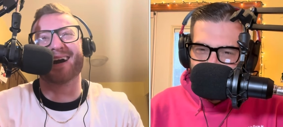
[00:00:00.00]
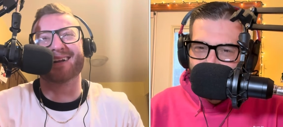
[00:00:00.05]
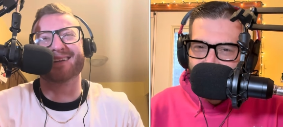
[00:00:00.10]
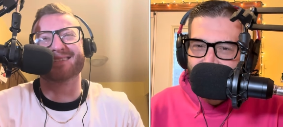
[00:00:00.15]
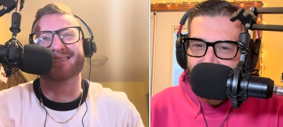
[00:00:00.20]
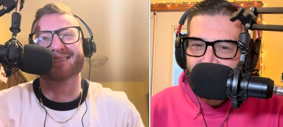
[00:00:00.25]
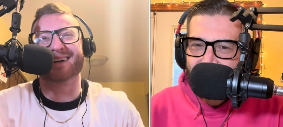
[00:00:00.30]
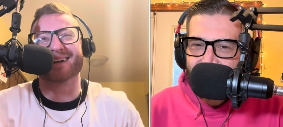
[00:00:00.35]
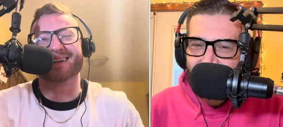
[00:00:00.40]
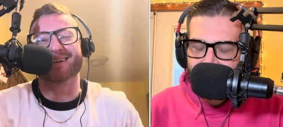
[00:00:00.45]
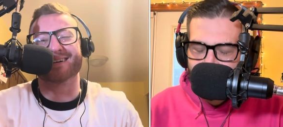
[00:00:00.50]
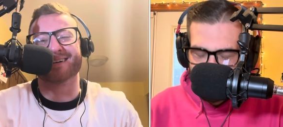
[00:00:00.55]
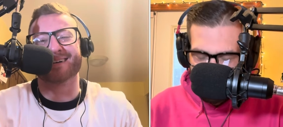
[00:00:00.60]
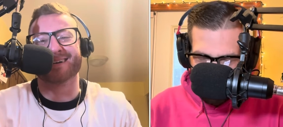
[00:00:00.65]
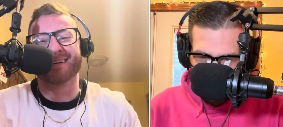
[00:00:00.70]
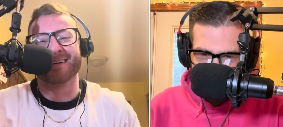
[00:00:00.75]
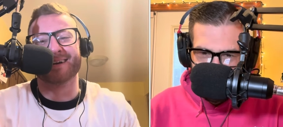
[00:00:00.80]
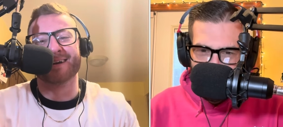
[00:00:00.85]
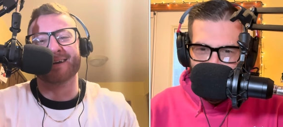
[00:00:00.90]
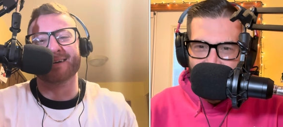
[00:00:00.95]
Speaker 1: it, you gotta
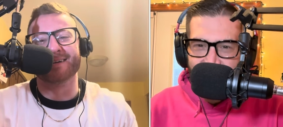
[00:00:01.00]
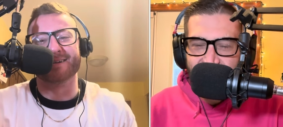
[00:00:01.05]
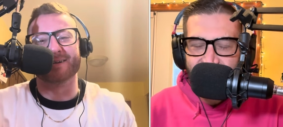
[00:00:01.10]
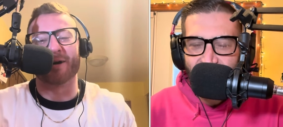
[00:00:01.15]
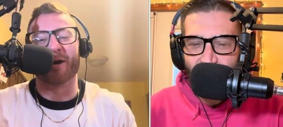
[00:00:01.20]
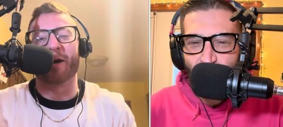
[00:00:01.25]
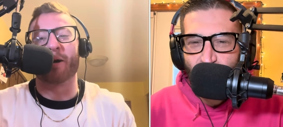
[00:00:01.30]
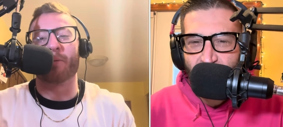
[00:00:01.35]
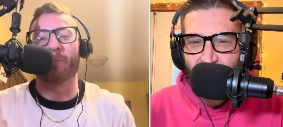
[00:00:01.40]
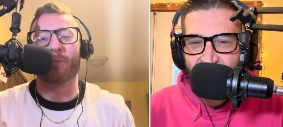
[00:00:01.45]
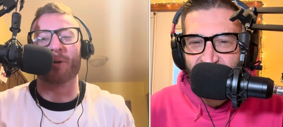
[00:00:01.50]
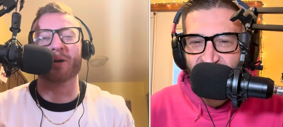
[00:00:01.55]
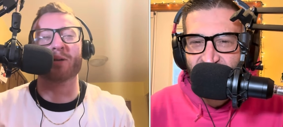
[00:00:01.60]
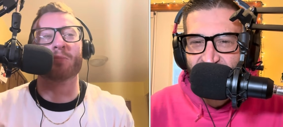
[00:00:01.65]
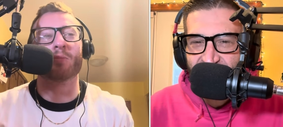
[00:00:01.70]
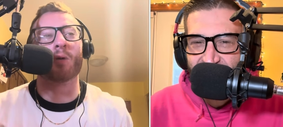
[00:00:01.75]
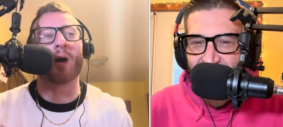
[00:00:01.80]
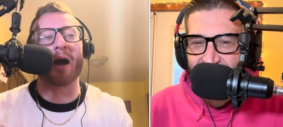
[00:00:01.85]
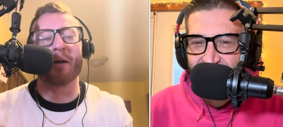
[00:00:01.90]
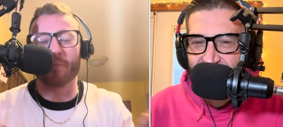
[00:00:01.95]
you know, well, one
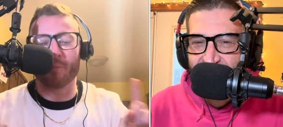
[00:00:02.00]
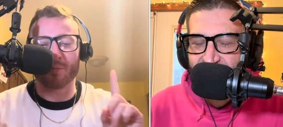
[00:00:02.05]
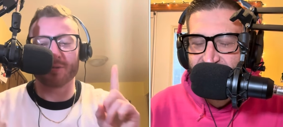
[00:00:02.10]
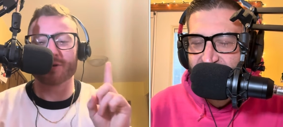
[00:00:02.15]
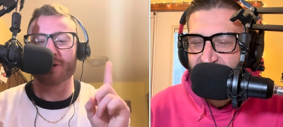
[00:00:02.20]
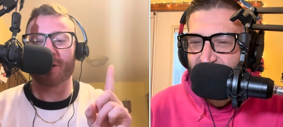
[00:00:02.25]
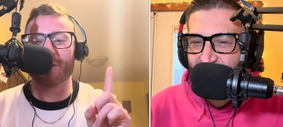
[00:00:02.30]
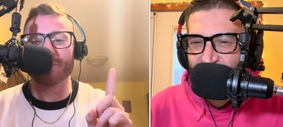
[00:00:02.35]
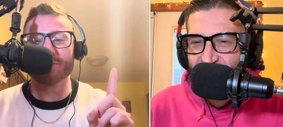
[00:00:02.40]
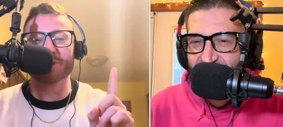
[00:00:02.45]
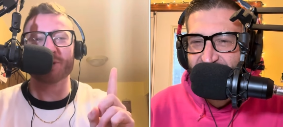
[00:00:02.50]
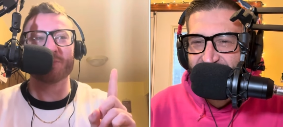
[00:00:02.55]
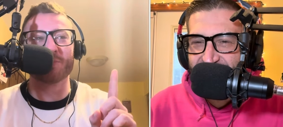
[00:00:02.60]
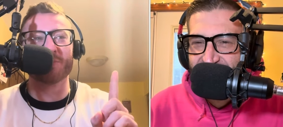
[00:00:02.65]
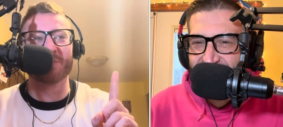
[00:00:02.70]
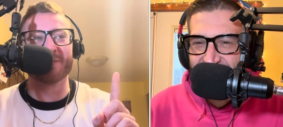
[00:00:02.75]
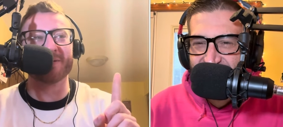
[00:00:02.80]
you can't only, plan it.